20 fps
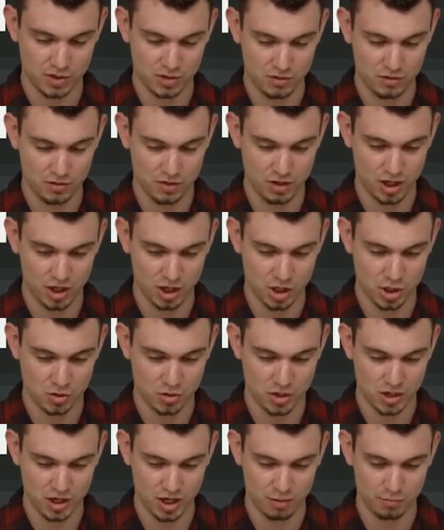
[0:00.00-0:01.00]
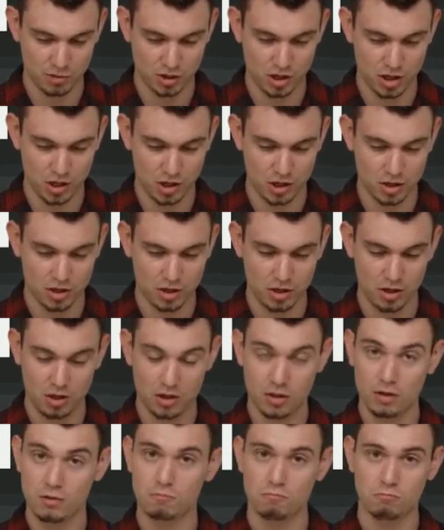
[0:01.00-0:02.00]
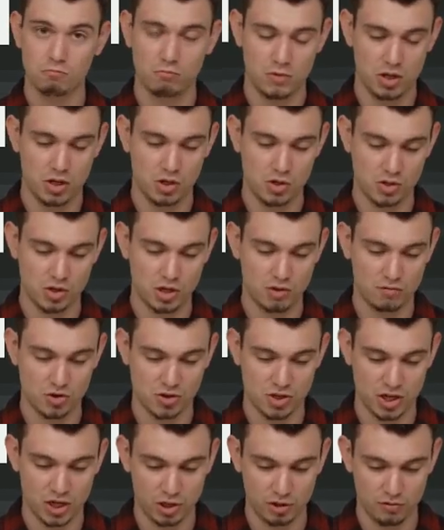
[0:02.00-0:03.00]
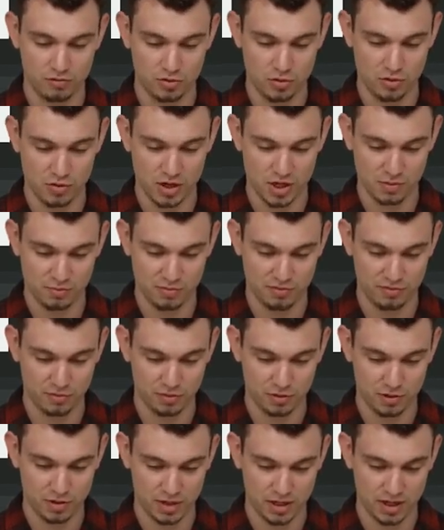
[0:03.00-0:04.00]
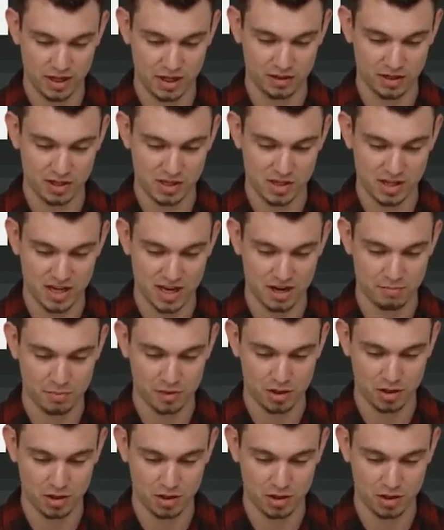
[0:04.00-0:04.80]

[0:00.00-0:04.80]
to the Android emulator. Here's our recycler view as before. Now let's tap